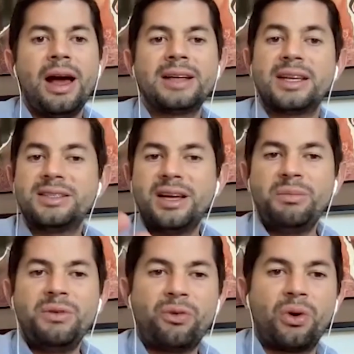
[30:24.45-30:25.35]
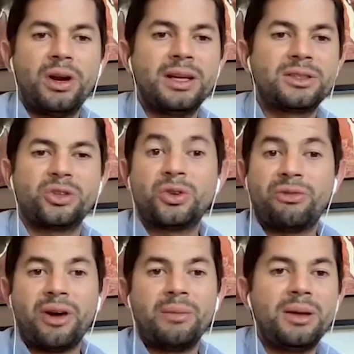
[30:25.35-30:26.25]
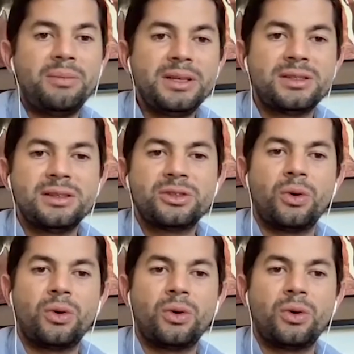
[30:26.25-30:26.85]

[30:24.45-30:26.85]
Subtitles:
As I said before, it's also a family business,